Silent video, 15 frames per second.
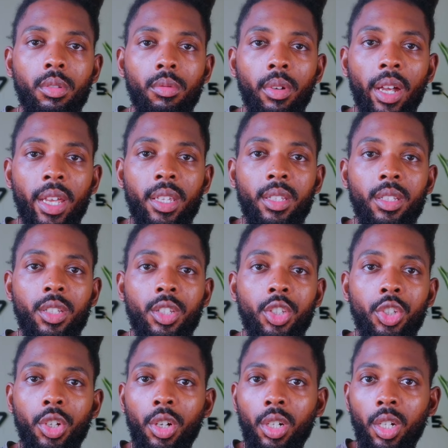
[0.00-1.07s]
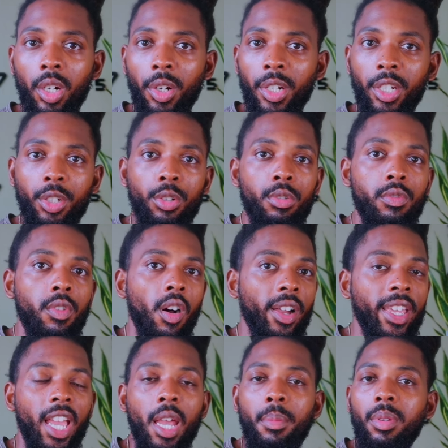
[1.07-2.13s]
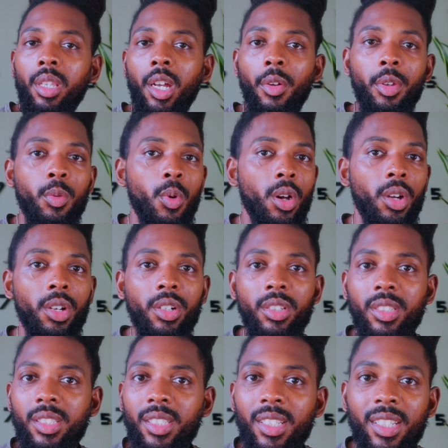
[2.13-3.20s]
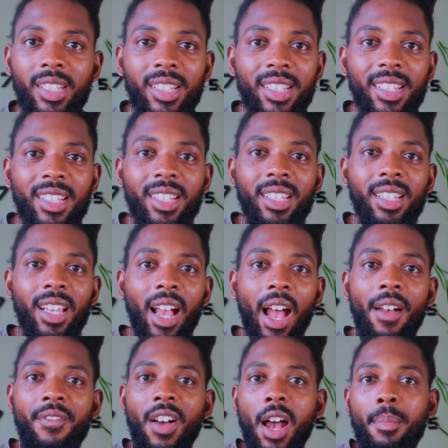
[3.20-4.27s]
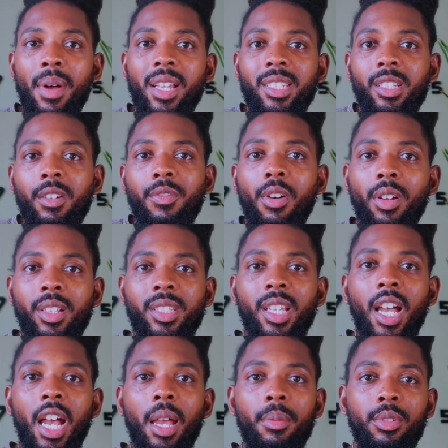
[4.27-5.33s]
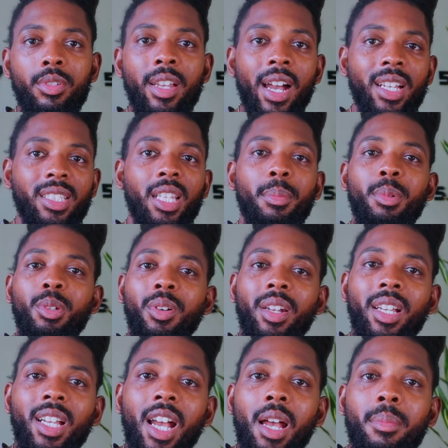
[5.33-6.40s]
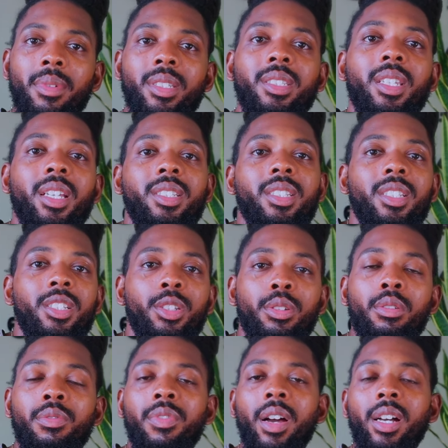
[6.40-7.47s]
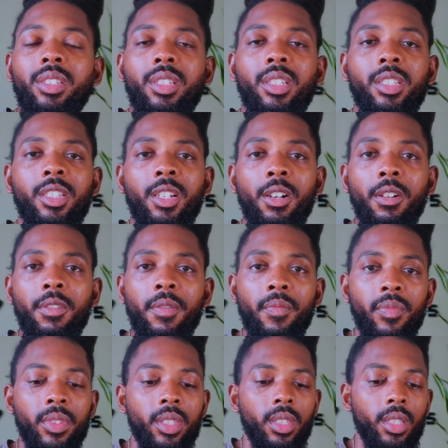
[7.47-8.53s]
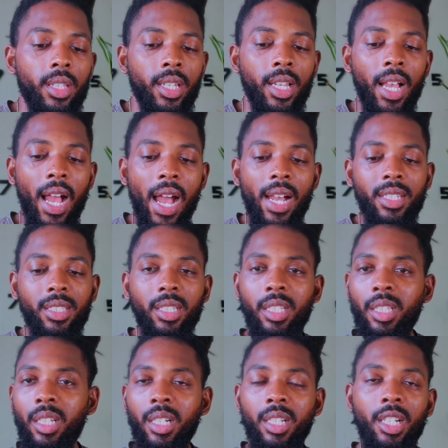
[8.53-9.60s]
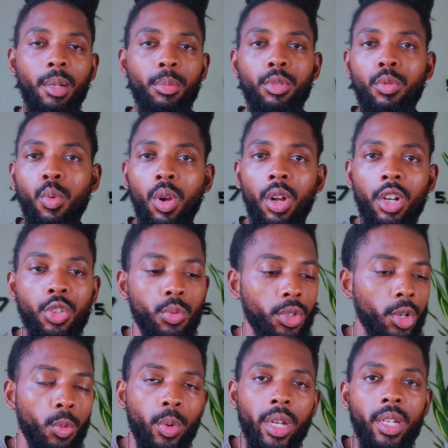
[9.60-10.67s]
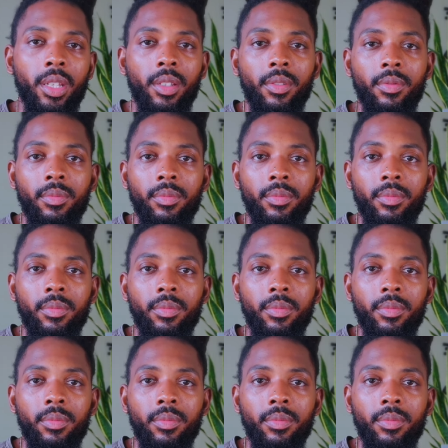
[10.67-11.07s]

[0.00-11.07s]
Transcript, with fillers: right? You're learning new vocabulary words. I find myself all the time, you guys let me know in the comment section, do you find yourself constantly looking up new words when you're reading?